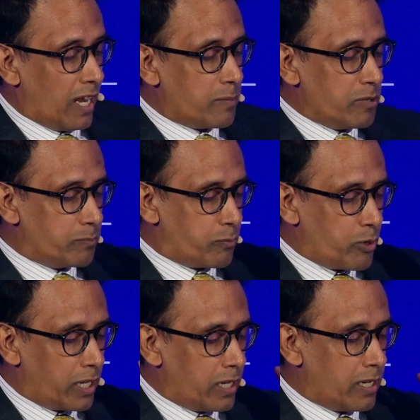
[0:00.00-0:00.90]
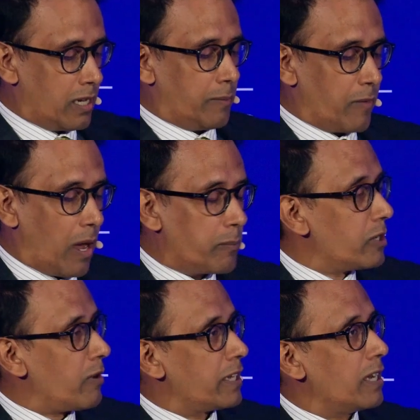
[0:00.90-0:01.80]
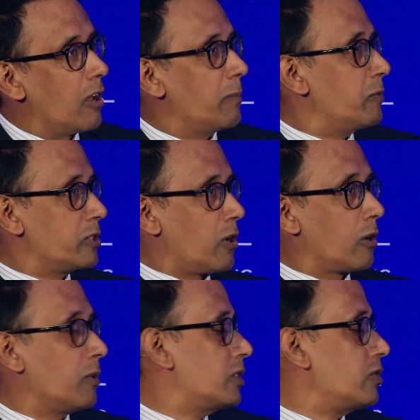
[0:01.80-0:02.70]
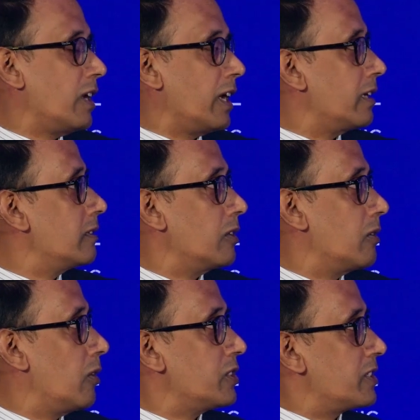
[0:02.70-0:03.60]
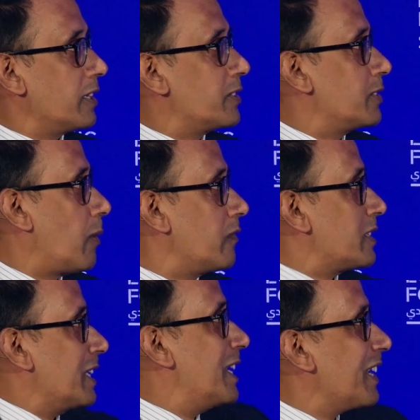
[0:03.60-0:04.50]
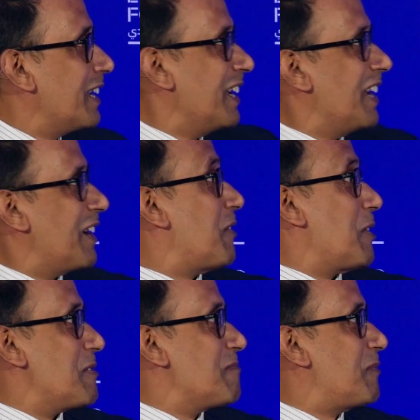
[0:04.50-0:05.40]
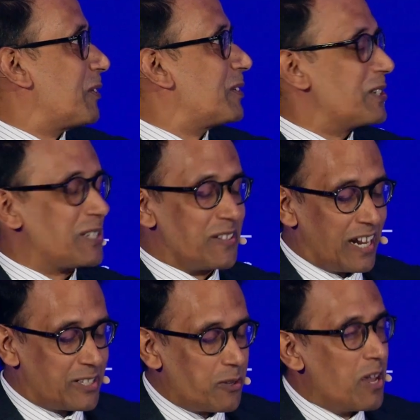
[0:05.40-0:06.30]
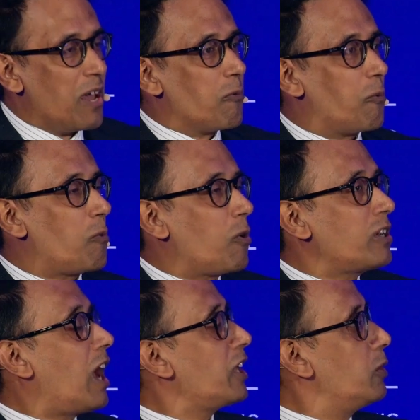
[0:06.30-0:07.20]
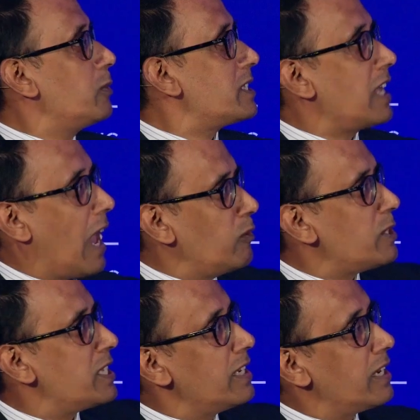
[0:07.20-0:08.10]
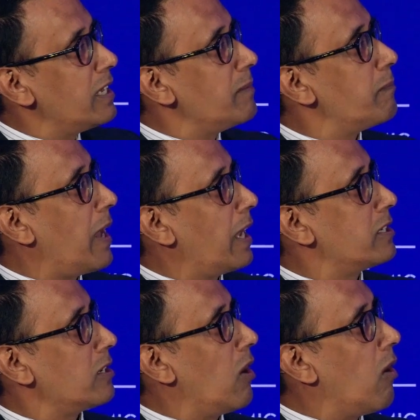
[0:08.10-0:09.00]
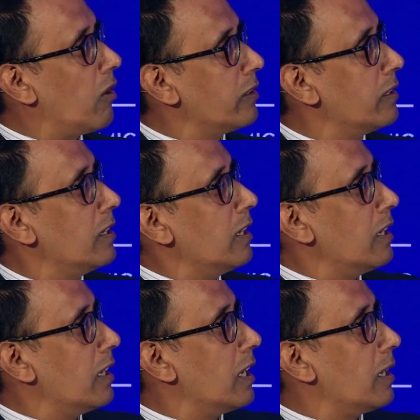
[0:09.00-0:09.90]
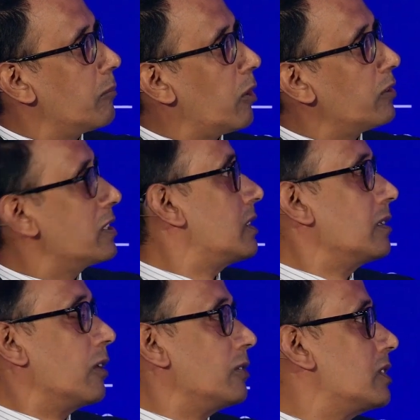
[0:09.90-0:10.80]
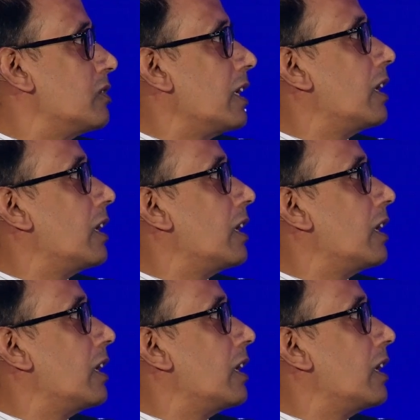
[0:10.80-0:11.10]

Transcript: let me bring in Abir right now. I mean, we're talking about trade. Logistics is obviously very important to that. So what are you seeing? Have you seen any impact on this trade